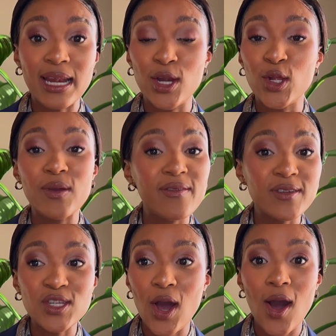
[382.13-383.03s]
Louis
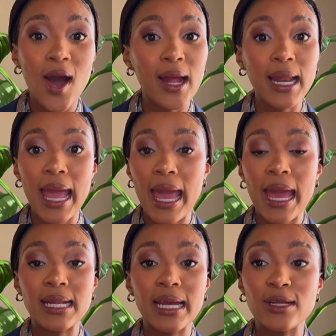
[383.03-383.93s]
Vuitton
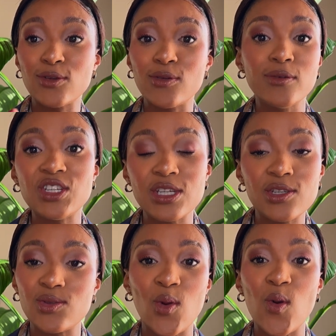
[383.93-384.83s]
and at Gucci
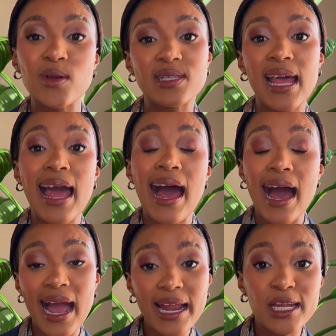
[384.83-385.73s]
stores.
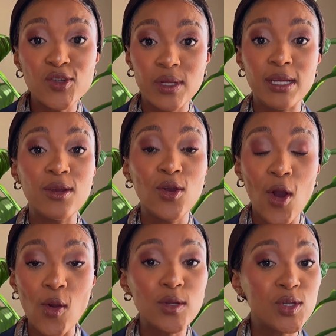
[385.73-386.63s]
I literally
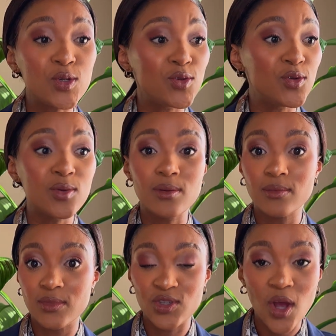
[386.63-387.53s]
go to
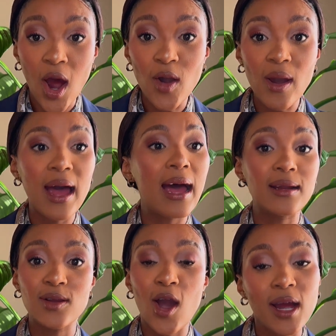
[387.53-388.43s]

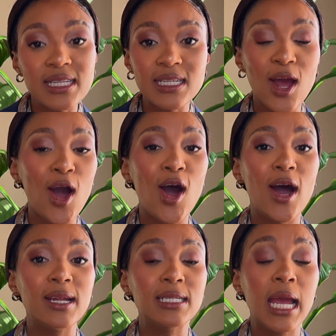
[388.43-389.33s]
Zara, Cotton
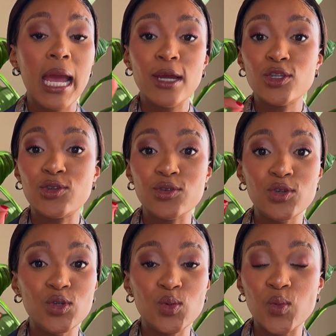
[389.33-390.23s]
On,
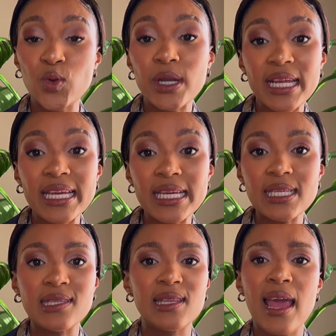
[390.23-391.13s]
to
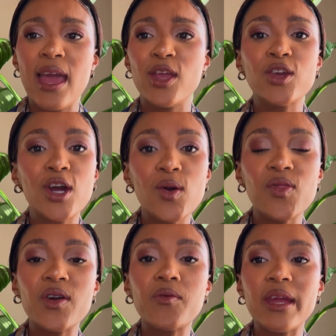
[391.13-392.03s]
Woolies,
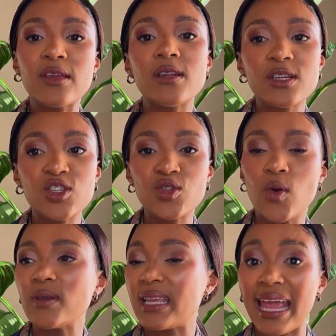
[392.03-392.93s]
the regular
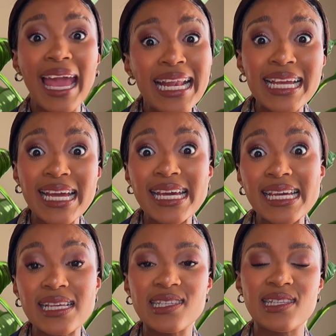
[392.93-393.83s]
stores,
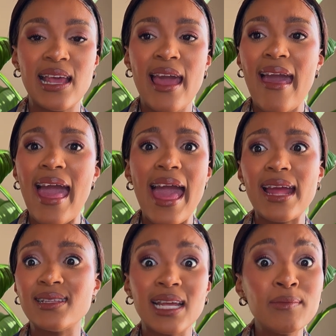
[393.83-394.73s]
Edgar's,
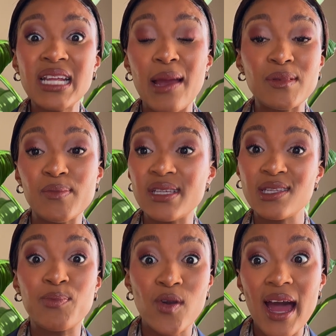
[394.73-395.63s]
and sometimes
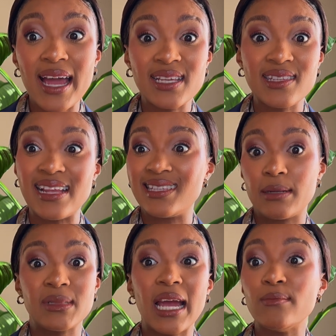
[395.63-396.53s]
Mr. Price, and
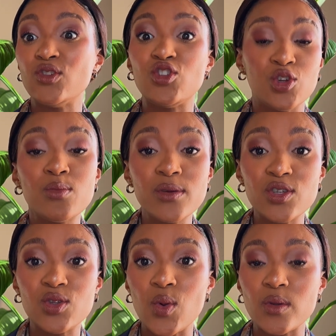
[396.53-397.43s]
sometimes Jumbo
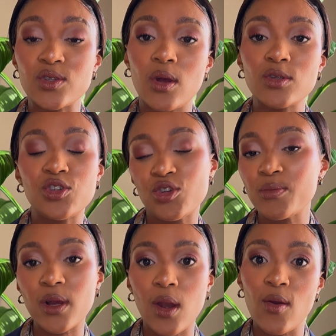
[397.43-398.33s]
stores or
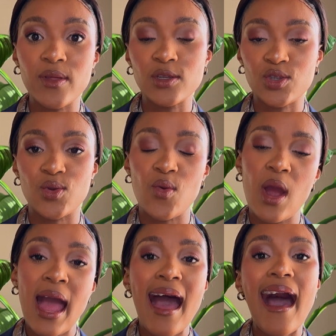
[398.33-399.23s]
Jumbo clothing store.
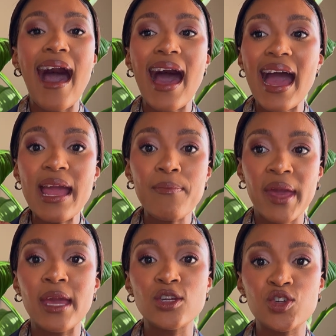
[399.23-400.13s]
I
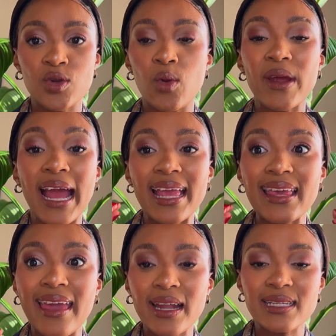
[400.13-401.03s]
make sure when I
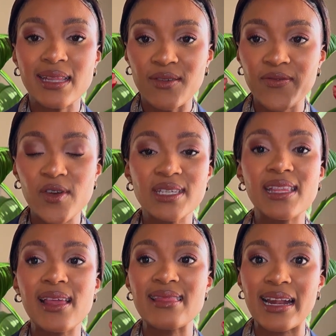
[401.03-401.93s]
get the first
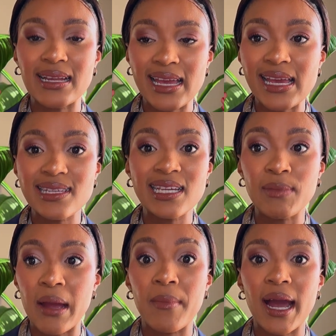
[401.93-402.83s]
thing that is in
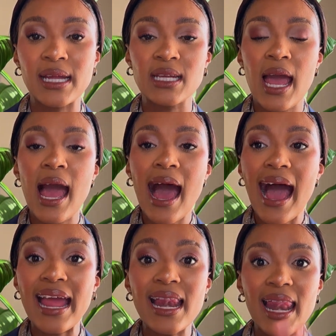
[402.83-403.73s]
my mind,
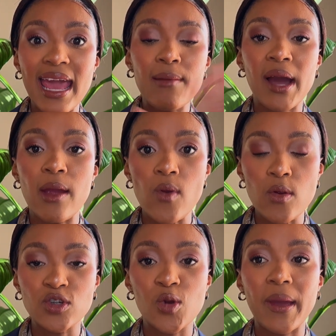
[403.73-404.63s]
I lay my
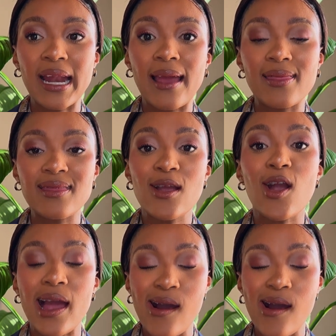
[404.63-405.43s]
wardrobe and I think